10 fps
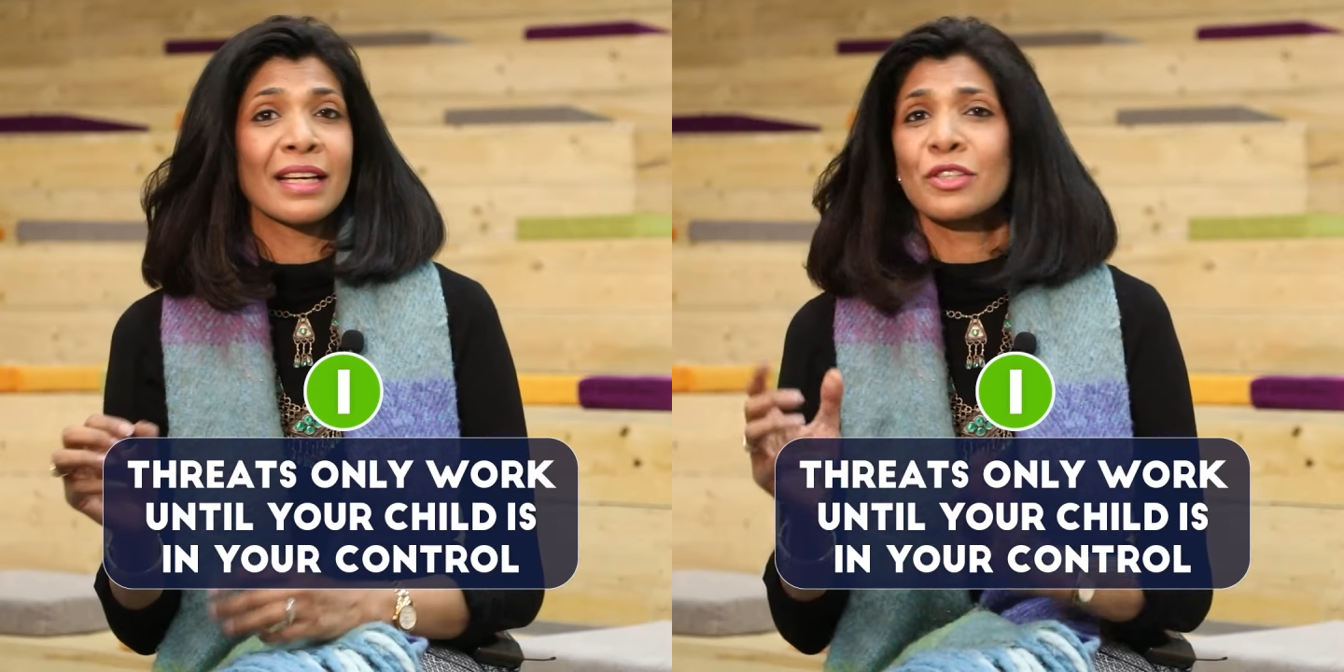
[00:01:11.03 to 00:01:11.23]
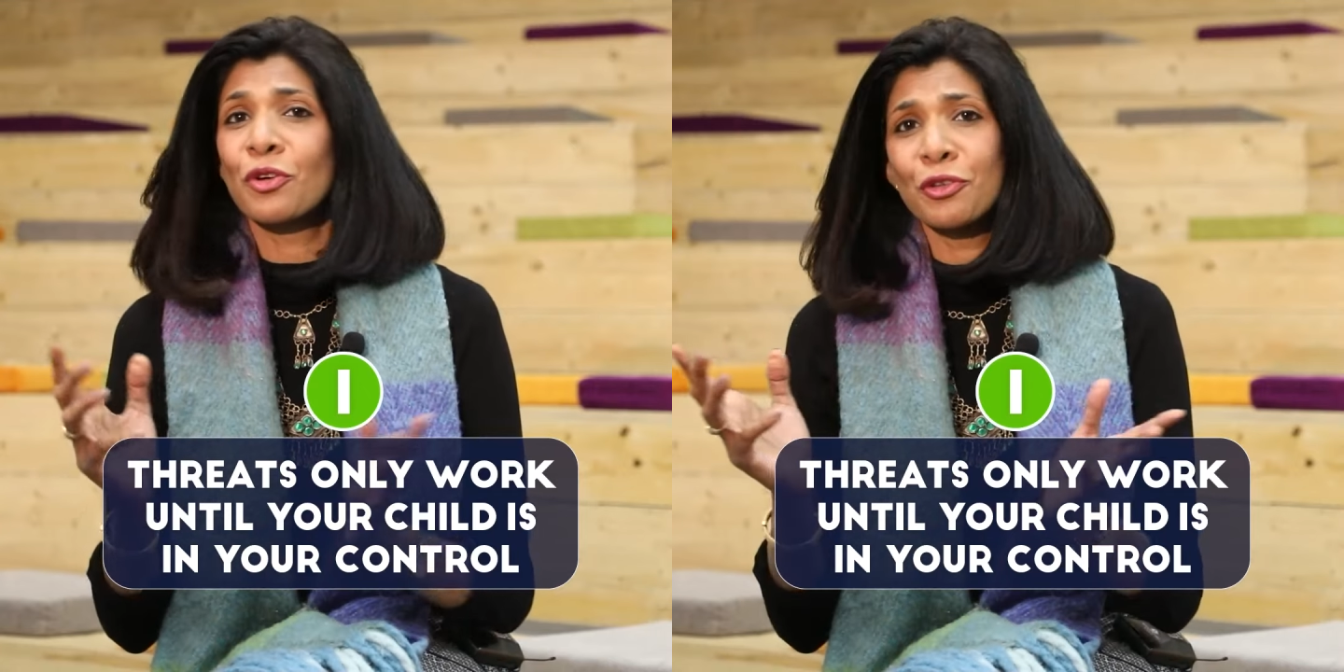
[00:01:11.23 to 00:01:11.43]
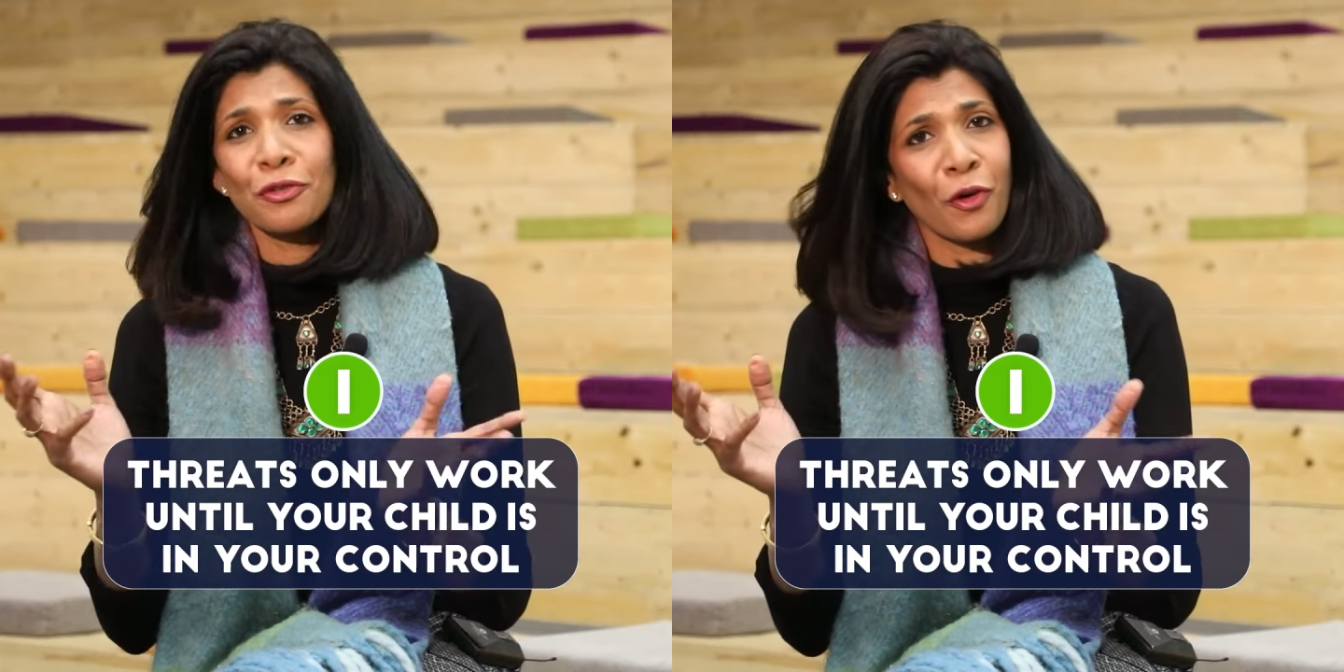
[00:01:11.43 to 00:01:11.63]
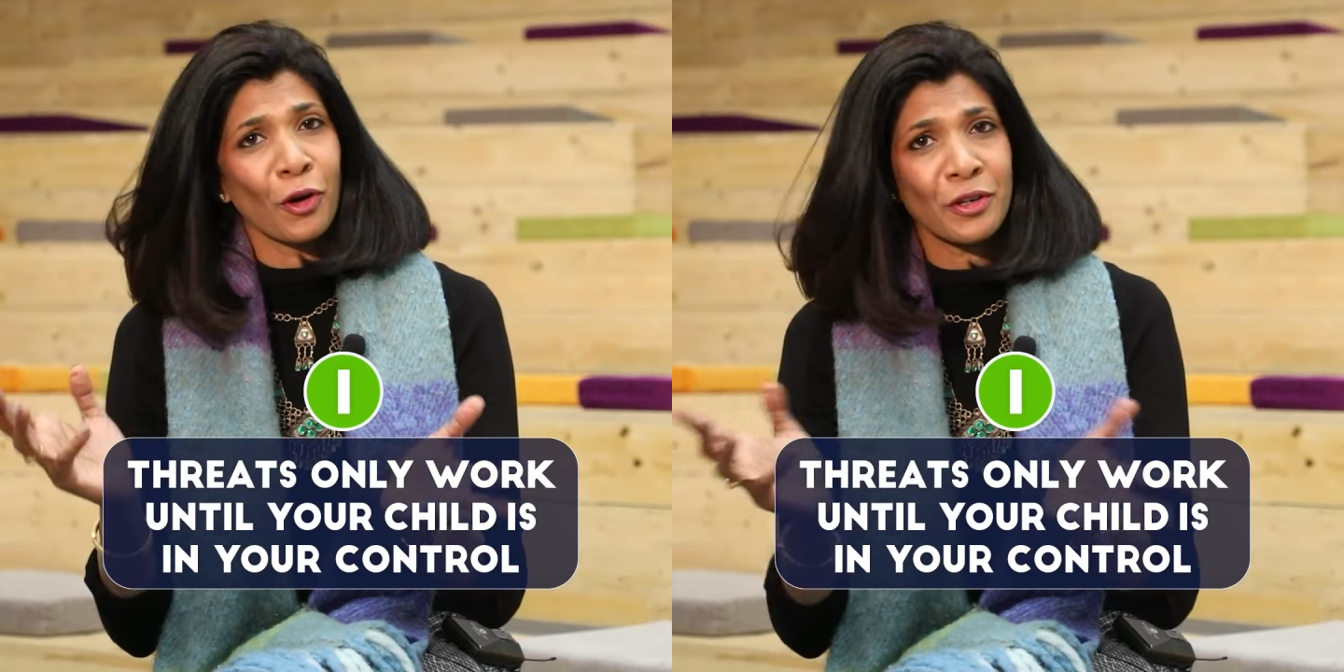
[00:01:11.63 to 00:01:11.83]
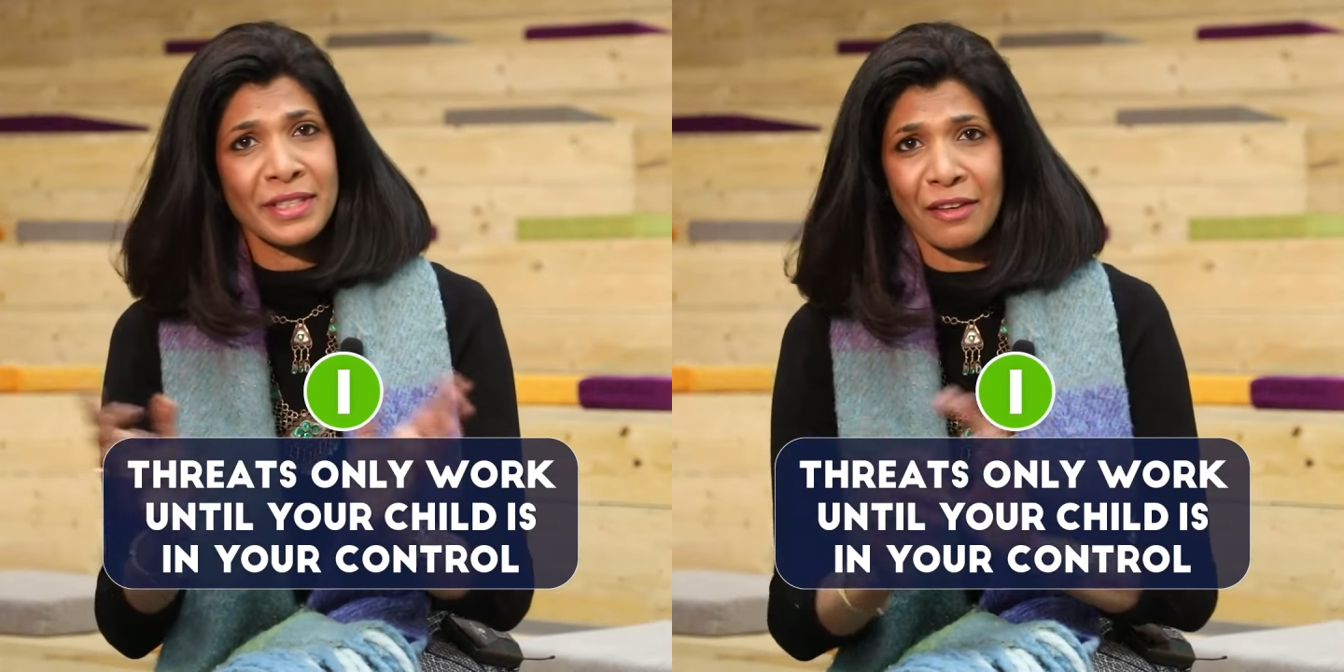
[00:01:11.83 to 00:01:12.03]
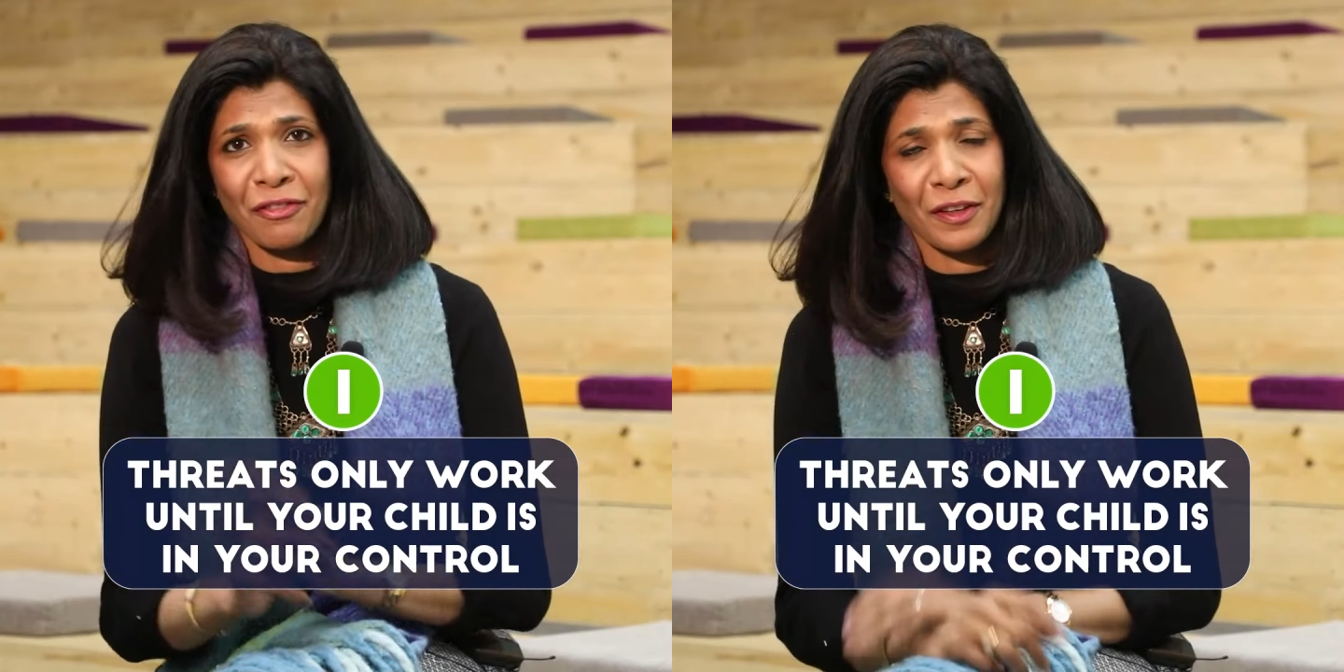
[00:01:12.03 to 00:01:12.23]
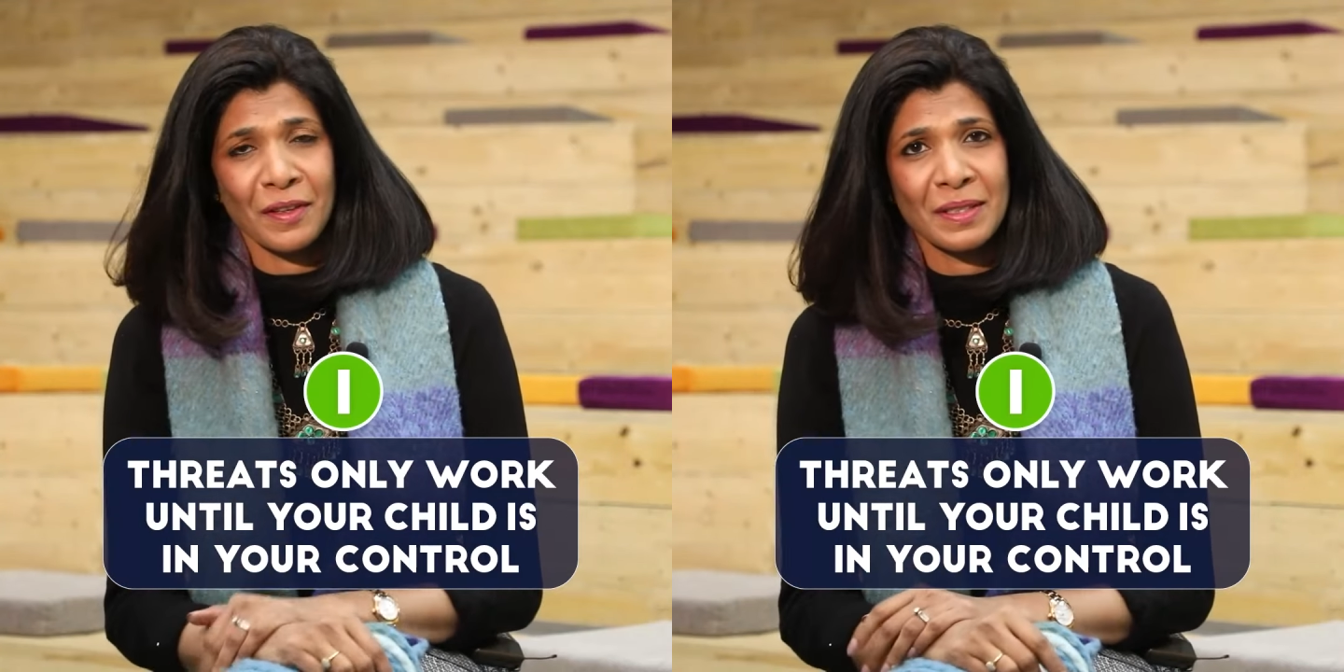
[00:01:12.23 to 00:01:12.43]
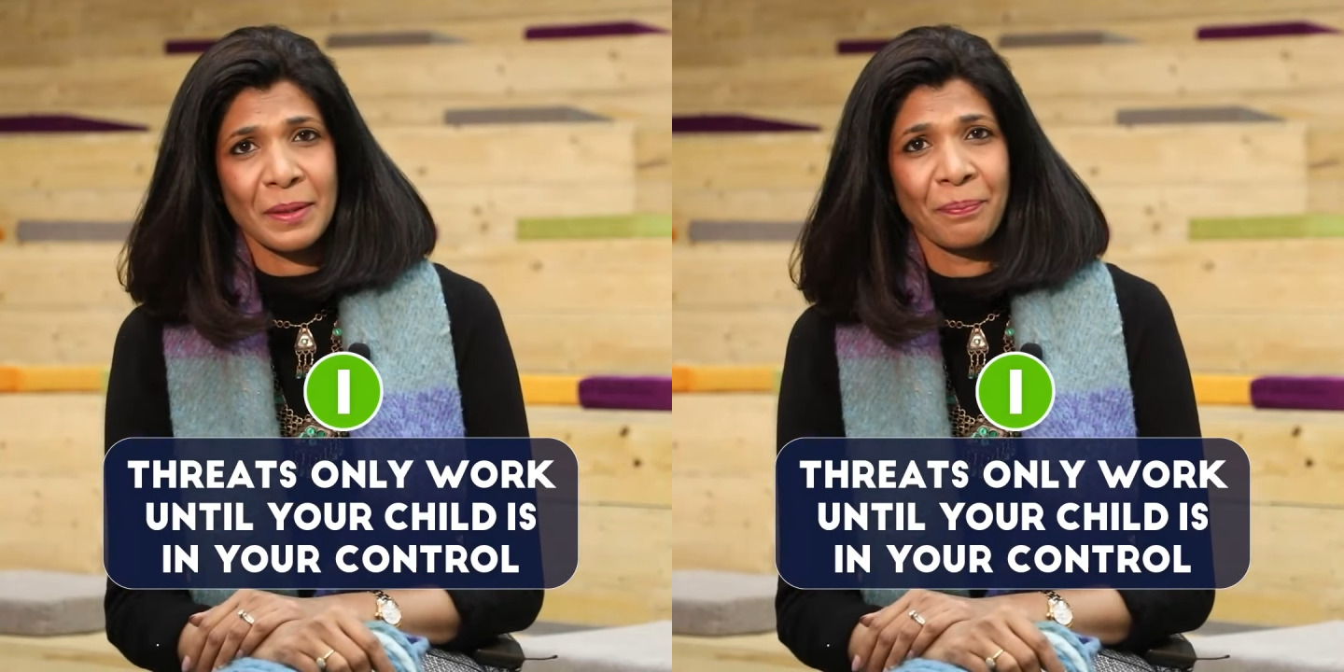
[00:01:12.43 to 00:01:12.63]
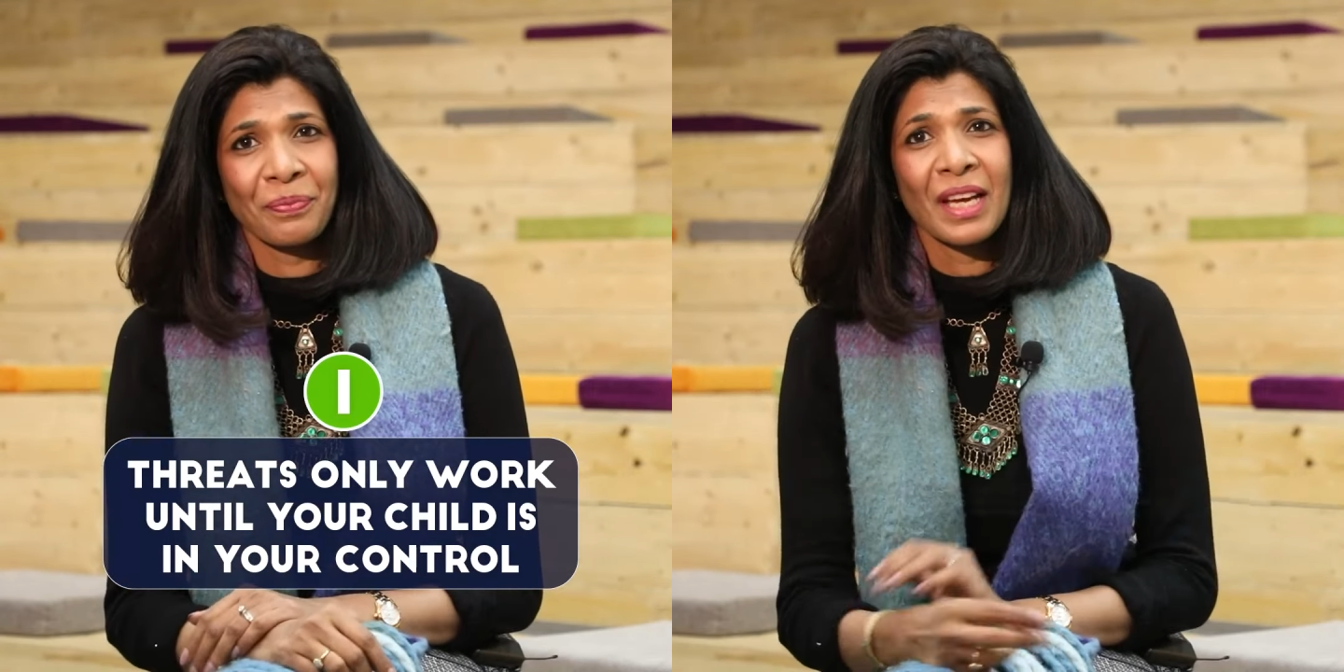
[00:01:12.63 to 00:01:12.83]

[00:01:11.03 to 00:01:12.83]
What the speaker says: it's going to fall on deaf ears.